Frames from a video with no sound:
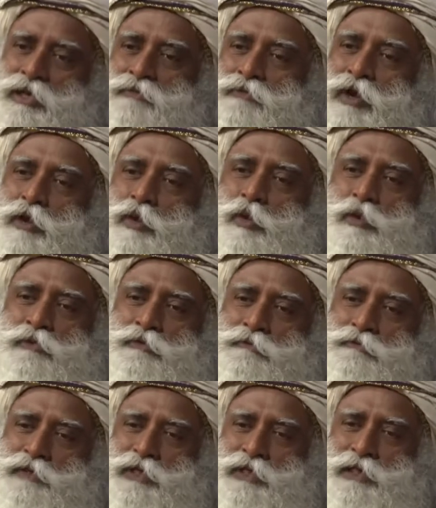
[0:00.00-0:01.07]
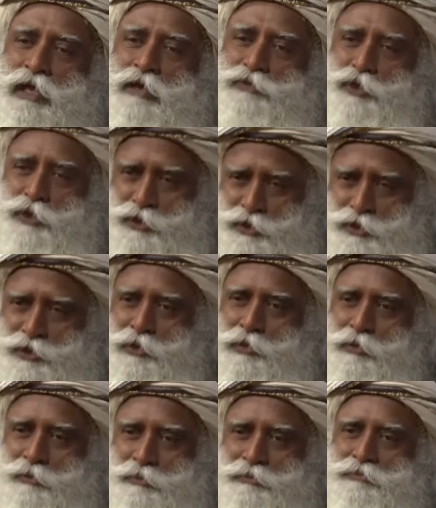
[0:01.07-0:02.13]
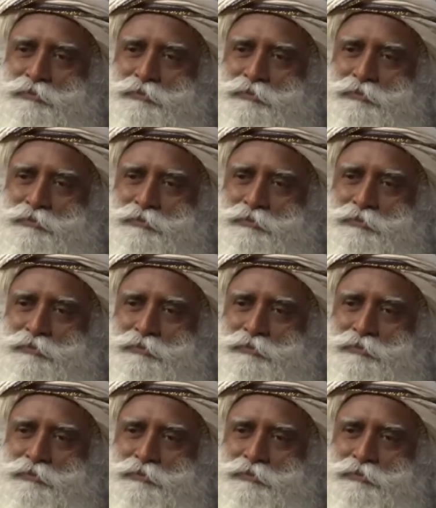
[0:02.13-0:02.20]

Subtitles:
somewhere over 15,000 years ago.